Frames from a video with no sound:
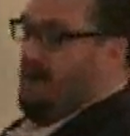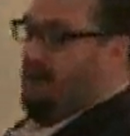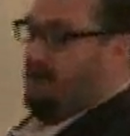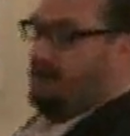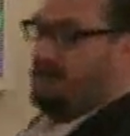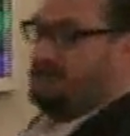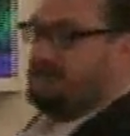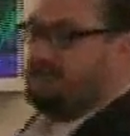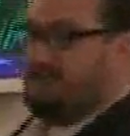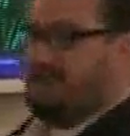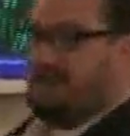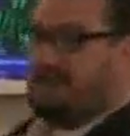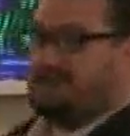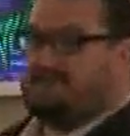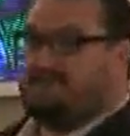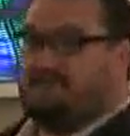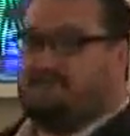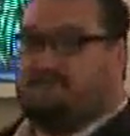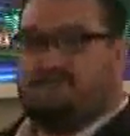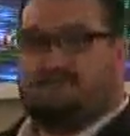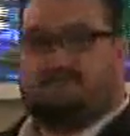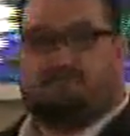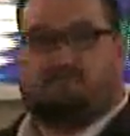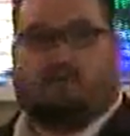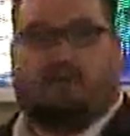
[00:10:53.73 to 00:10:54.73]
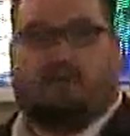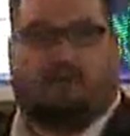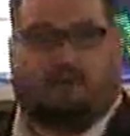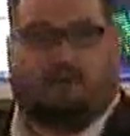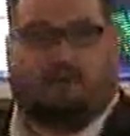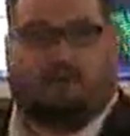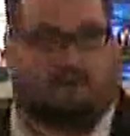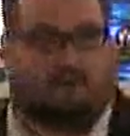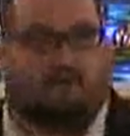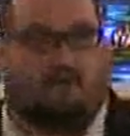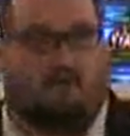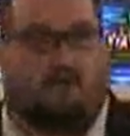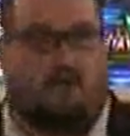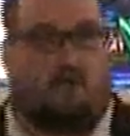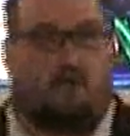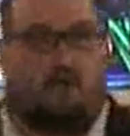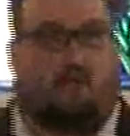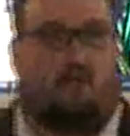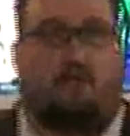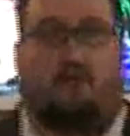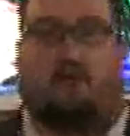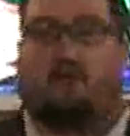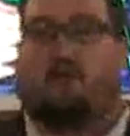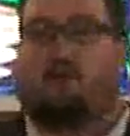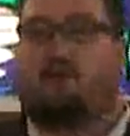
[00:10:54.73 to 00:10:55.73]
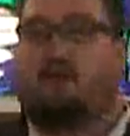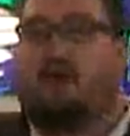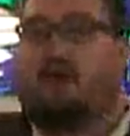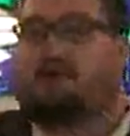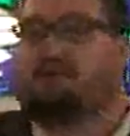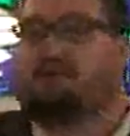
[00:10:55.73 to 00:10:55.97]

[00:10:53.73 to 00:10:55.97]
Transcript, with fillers: knowledge, that's an Israeli. We are